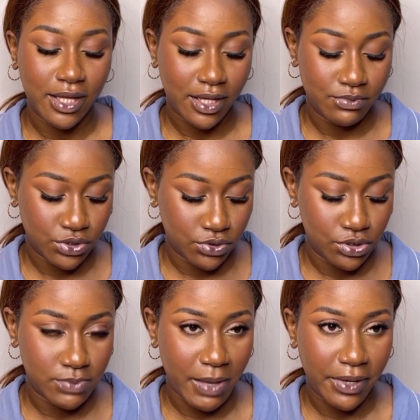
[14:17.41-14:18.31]
I'm just going to
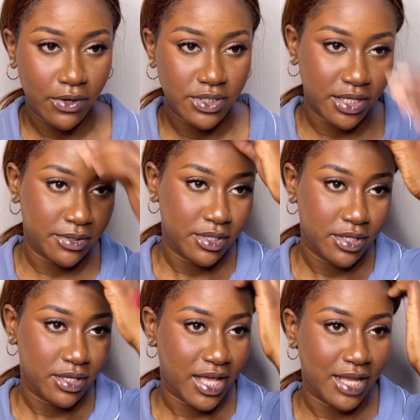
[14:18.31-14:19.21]
use my powder
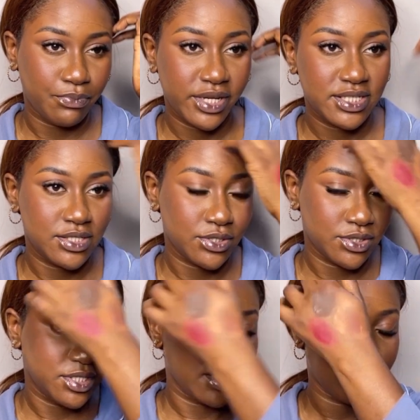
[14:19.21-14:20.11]
and press it
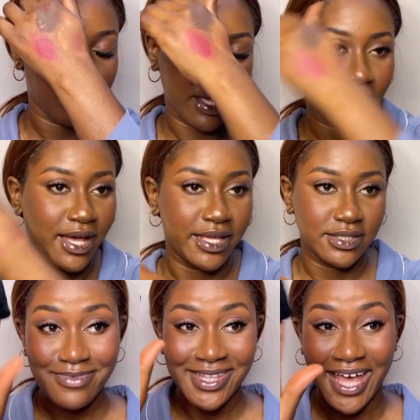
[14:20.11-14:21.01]
underneath my eyes.